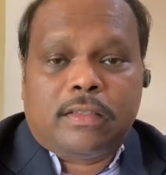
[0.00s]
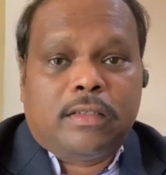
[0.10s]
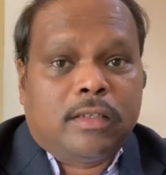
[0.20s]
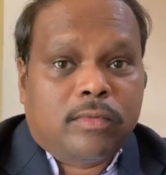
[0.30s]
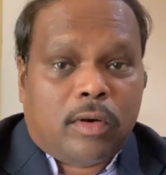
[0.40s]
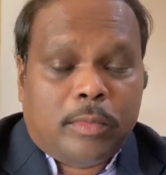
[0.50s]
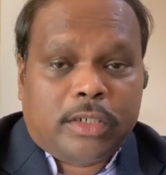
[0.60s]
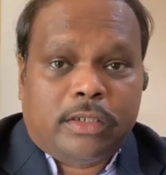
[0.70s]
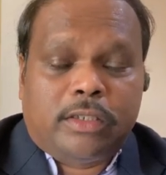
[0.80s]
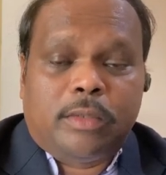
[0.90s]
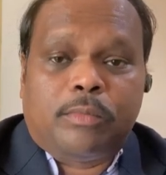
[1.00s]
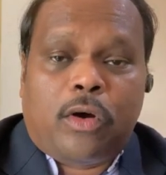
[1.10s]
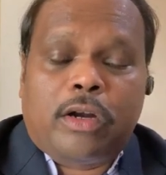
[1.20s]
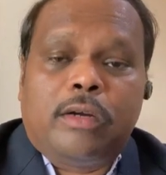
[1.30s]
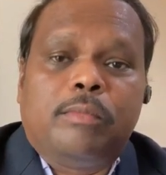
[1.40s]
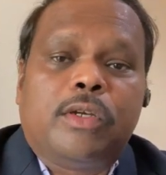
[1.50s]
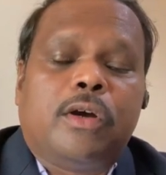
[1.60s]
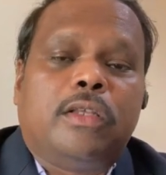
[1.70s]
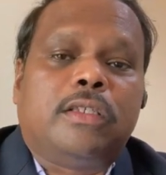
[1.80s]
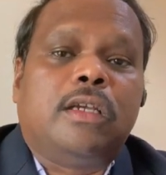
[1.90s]
This information is important
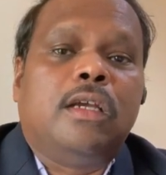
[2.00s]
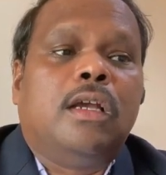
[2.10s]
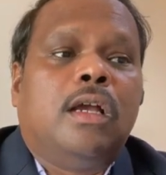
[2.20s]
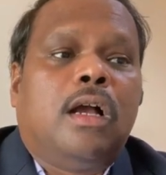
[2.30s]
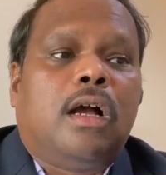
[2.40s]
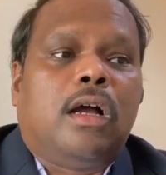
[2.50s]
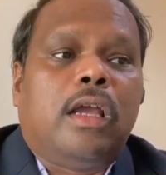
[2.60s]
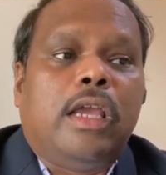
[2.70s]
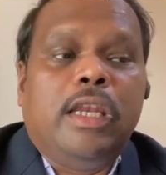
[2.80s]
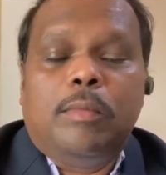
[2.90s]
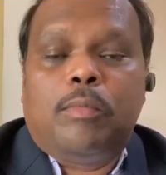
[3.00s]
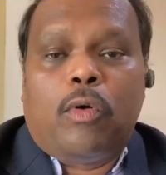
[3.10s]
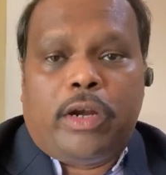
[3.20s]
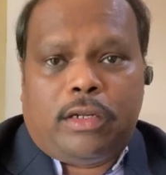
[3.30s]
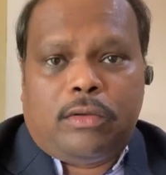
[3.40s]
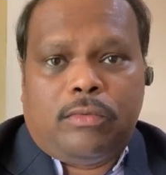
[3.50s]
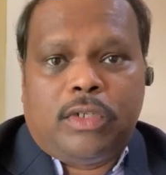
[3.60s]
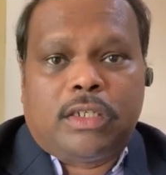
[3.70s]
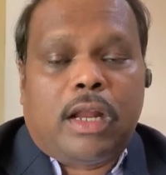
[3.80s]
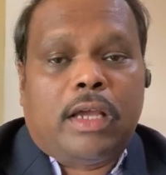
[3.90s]
because any point
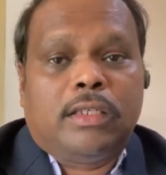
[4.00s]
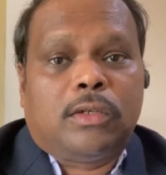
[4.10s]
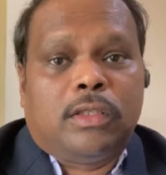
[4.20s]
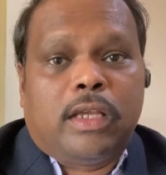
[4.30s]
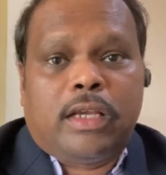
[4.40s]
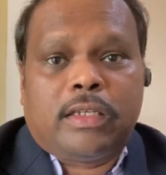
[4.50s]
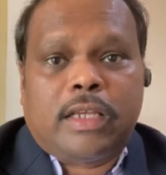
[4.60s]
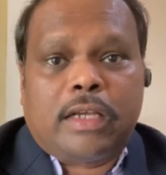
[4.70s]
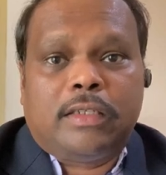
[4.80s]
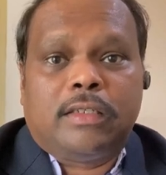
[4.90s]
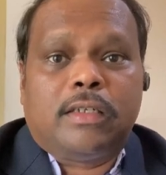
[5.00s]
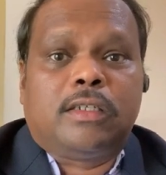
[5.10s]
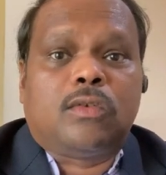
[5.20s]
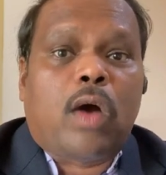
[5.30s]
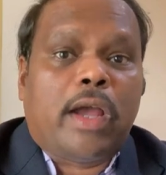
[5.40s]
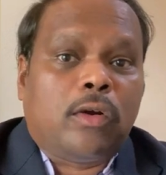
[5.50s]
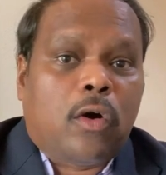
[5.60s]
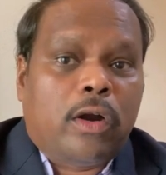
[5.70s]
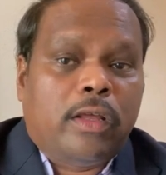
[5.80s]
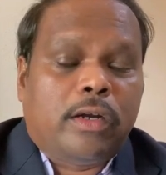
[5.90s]
which lies on the x-axis, its
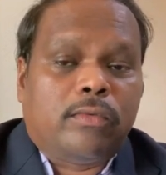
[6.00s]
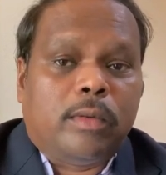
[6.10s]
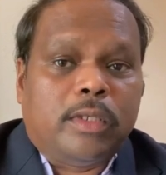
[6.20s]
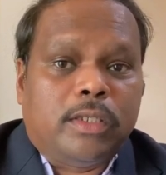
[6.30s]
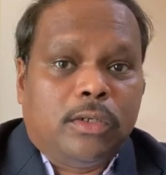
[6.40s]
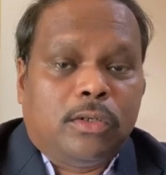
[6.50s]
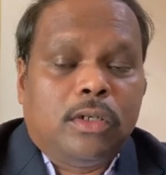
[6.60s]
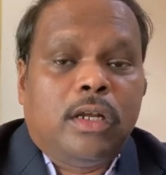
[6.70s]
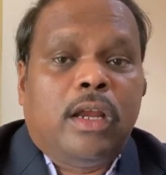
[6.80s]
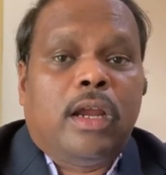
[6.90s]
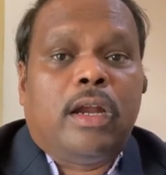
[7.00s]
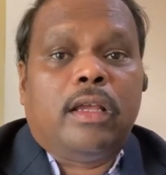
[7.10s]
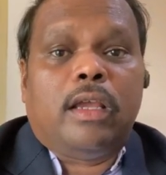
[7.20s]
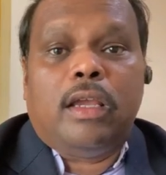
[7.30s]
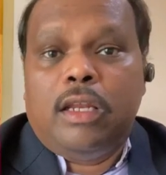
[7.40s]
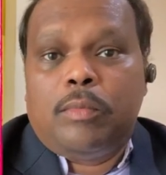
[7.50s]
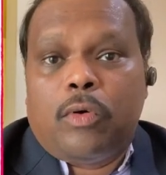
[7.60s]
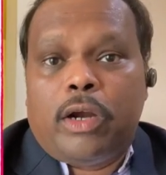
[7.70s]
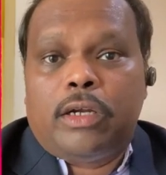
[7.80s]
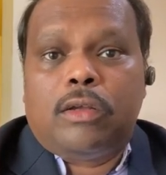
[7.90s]
y-coordinate will be 0, and any
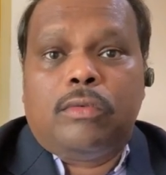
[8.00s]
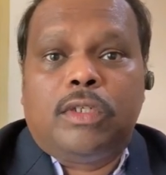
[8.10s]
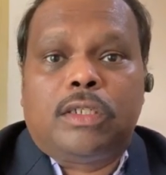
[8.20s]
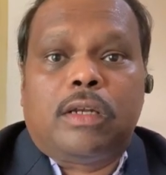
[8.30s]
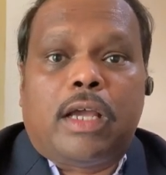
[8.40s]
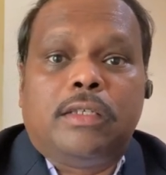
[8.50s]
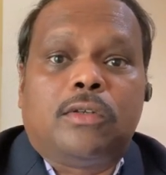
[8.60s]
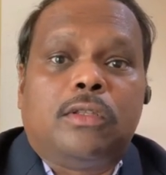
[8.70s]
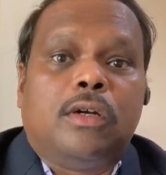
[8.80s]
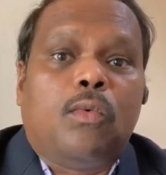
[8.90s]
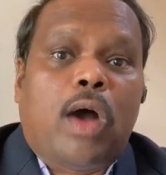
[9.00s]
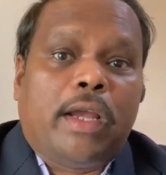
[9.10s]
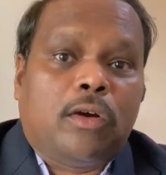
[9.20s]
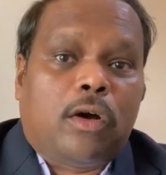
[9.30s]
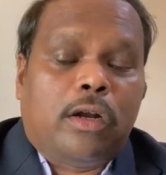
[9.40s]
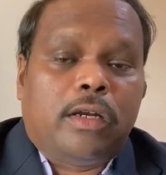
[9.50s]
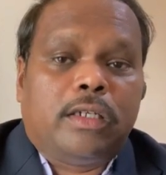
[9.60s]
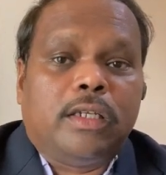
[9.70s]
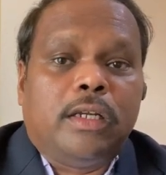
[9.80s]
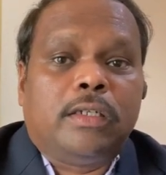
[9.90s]
point which lies on the y-coordinate,
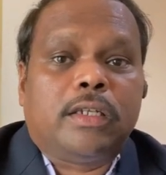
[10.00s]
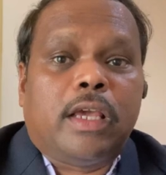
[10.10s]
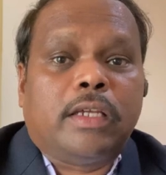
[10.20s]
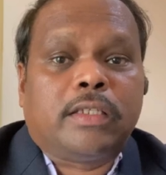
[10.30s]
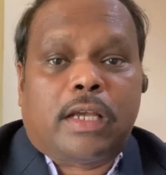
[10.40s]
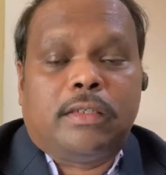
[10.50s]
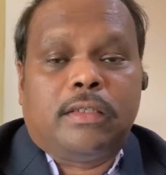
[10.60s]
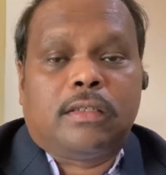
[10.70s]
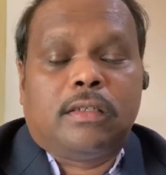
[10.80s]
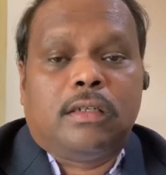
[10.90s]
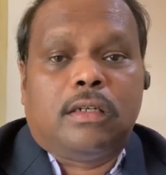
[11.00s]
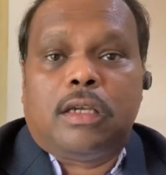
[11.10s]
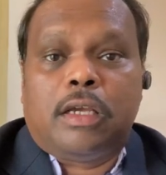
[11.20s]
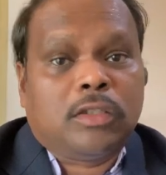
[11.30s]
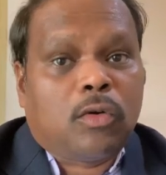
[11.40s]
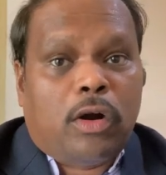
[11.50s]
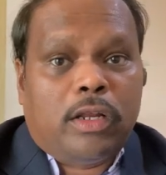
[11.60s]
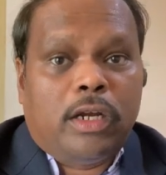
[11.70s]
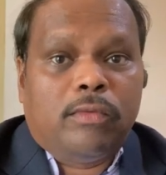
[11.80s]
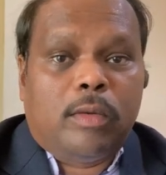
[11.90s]
its x-axis
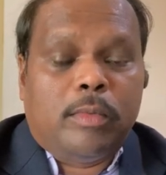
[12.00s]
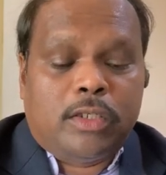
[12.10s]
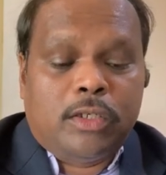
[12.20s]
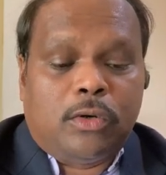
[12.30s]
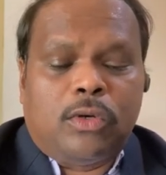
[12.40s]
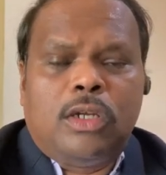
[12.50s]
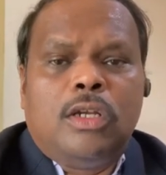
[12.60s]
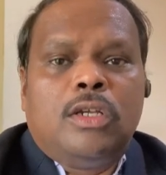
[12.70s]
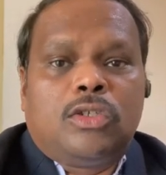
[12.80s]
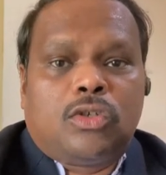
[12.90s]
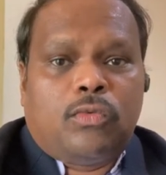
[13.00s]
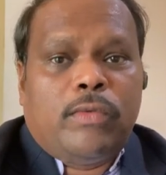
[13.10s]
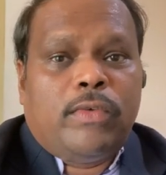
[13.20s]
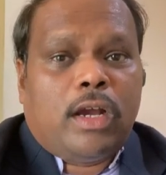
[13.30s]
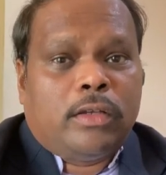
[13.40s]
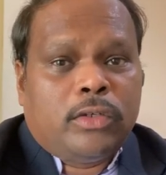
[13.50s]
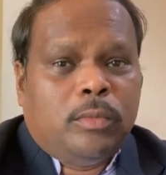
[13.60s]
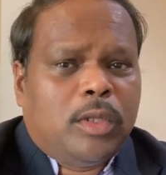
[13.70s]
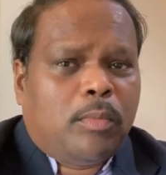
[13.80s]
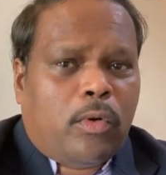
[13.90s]
x-coordinate will be 0. So when we assume
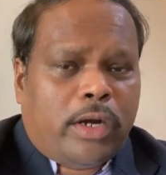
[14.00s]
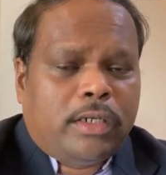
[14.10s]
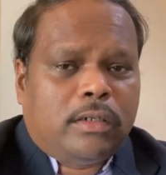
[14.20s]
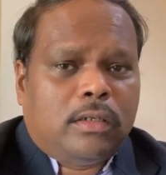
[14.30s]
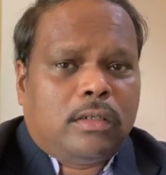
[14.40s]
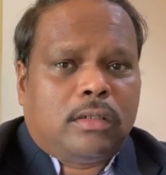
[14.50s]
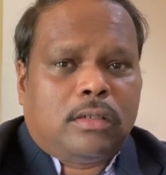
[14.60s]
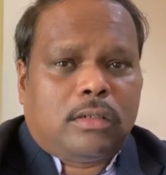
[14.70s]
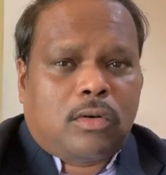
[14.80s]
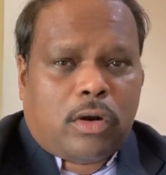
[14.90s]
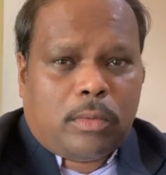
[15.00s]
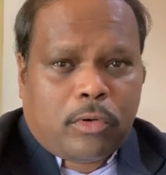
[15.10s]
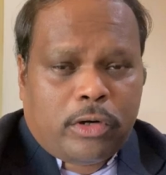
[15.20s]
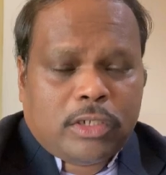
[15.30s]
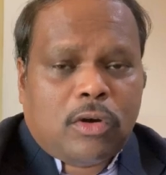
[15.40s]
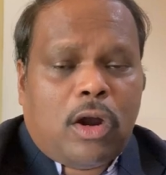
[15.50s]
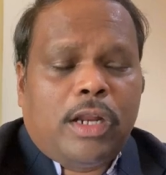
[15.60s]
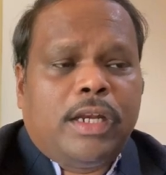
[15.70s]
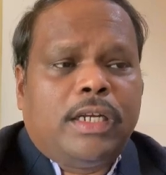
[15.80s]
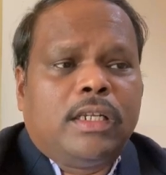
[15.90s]
the point's
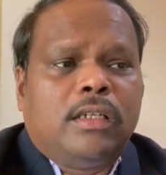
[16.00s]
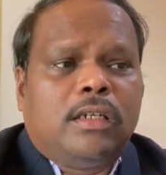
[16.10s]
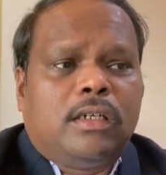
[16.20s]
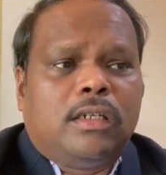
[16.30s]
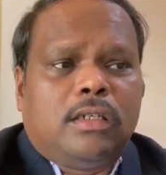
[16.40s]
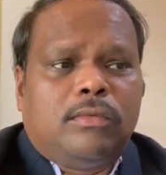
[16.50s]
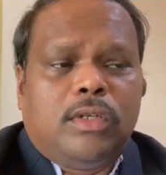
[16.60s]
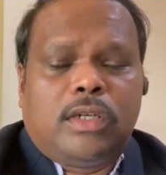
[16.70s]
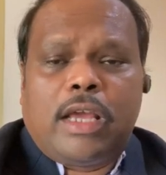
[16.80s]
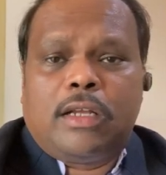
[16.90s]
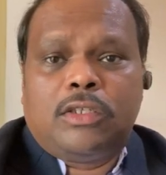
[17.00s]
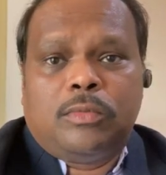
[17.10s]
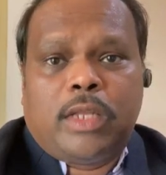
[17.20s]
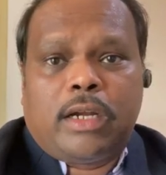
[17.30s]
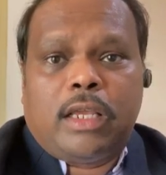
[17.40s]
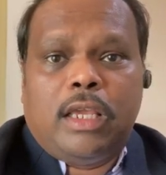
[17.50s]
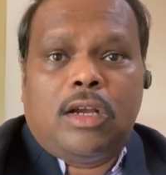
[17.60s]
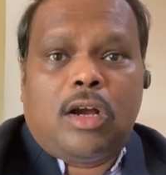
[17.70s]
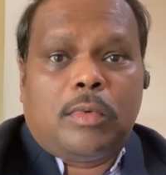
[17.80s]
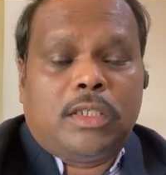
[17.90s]
coordinate, we can assume that a
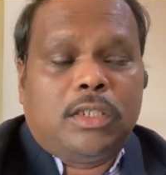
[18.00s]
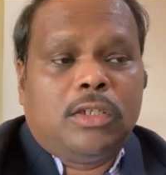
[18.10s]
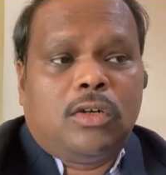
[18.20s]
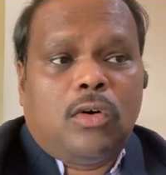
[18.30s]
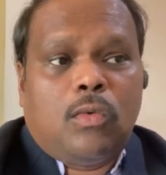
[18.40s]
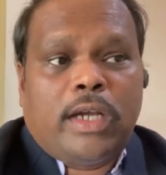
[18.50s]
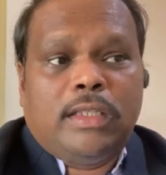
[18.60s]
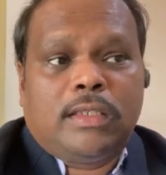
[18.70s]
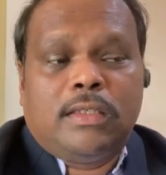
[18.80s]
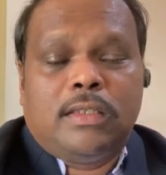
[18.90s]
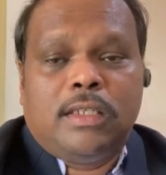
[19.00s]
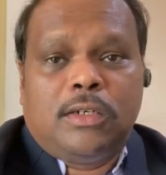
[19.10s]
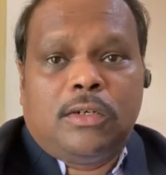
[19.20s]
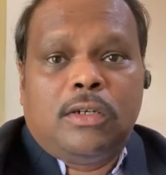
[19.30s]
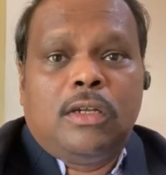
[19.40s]
comma 0. Why this is 0?